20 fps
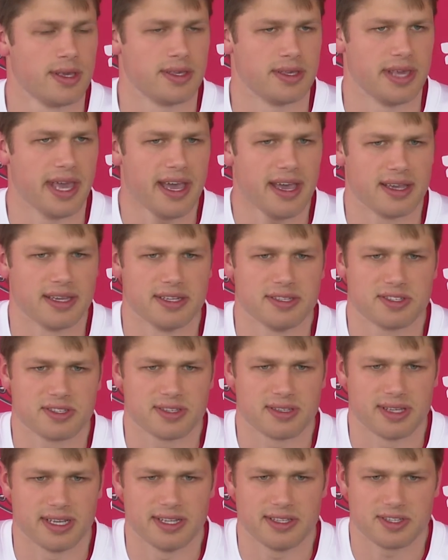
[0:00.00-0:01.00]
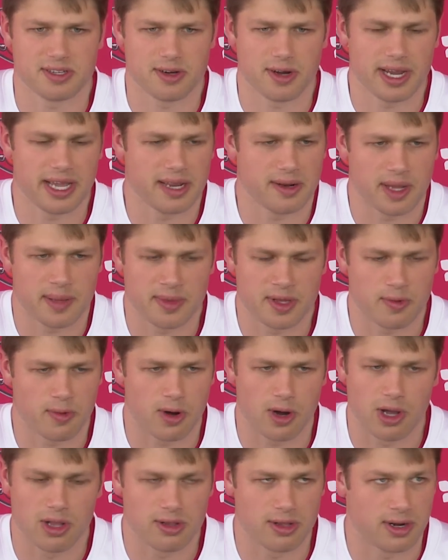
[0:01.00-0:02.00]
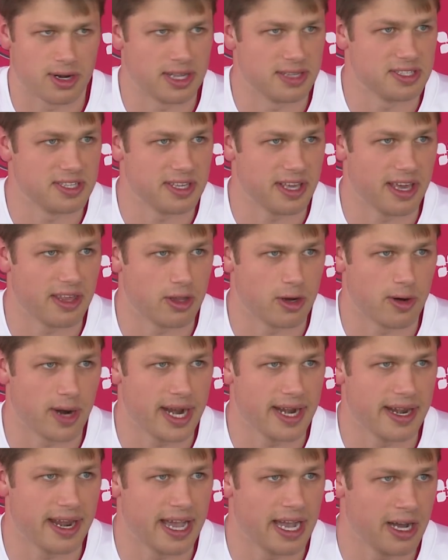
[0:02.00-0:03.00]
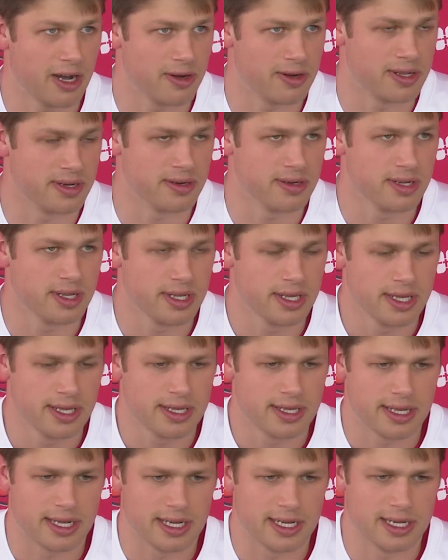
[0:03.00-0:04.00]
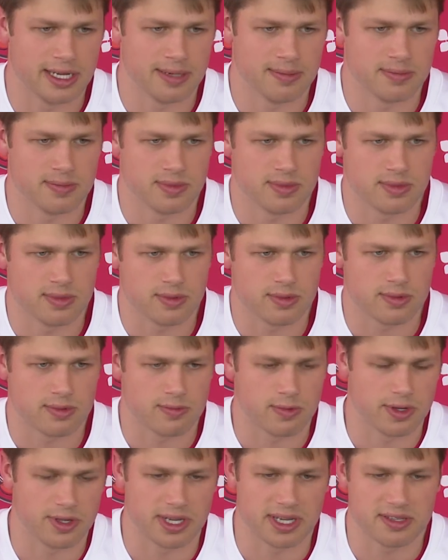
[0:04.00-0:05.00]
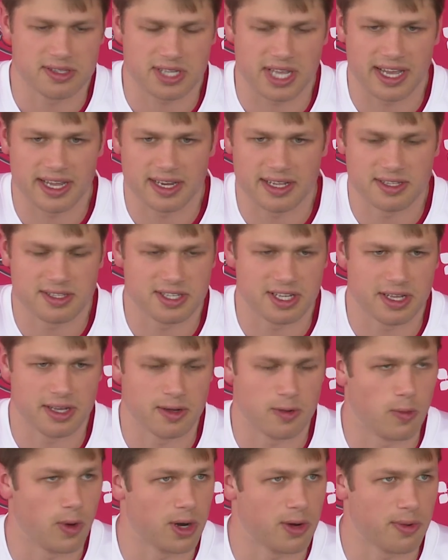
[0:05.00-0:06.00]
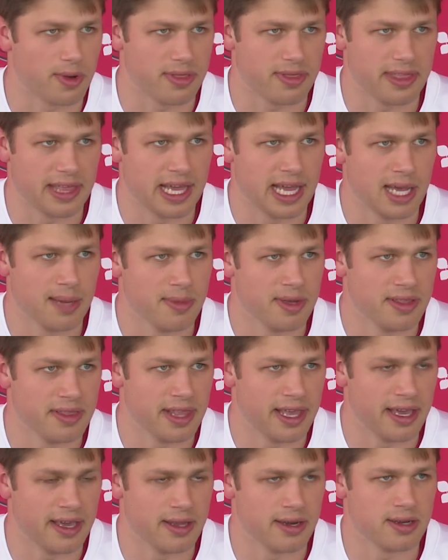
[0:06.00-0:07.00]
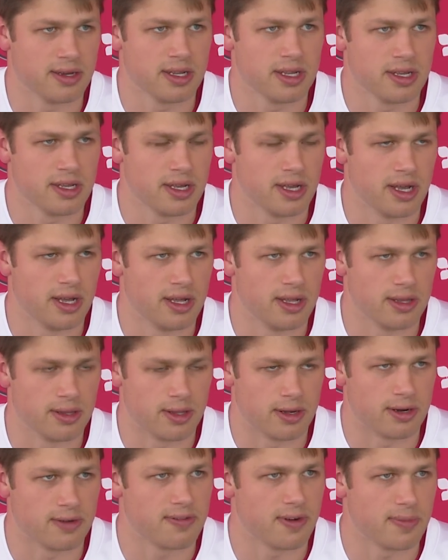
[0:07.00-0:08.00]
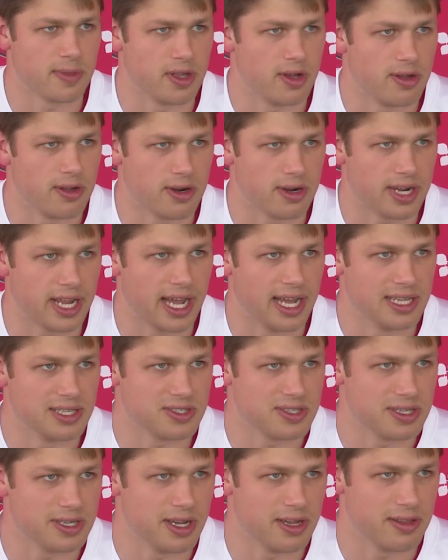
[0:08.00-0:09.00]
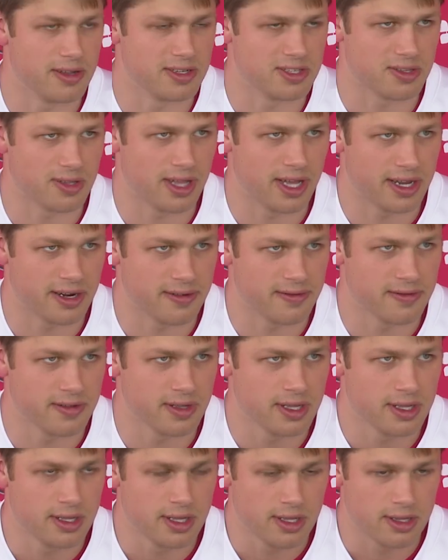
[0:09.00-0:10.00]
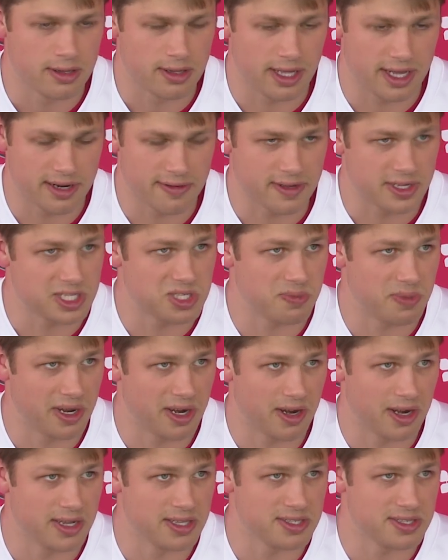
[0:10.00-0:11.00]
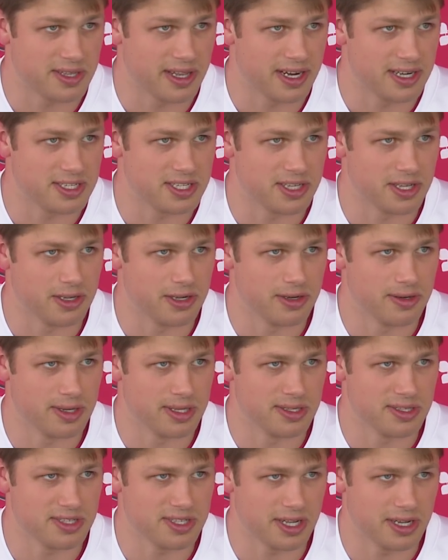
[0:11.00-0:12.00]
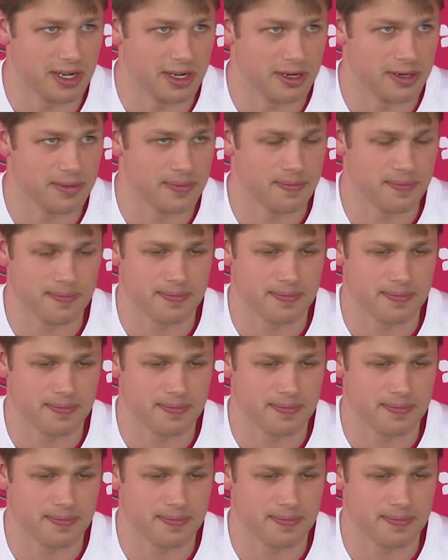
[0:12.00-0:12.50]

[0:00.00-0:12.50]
Yeah, it's great. I mean, we're all learning together right now, and really excited to work with them and then learn from the older guys. You know, there's a lot of experience there too, and so